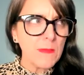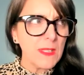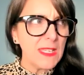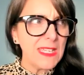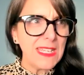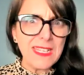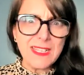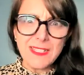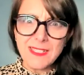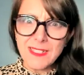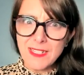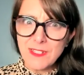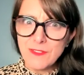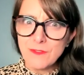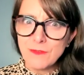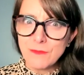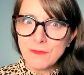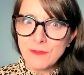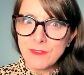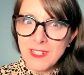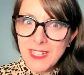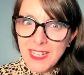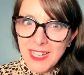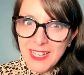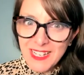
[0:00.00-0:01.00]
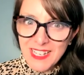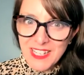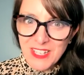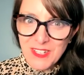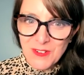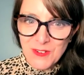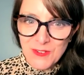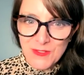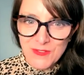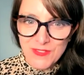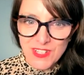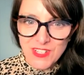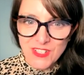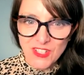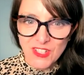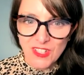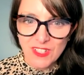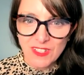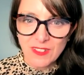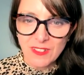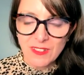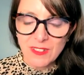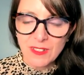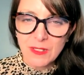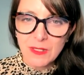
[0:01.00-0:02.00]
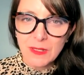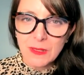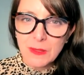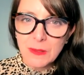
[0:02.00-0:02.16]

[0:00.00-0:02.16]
Is it really your vision,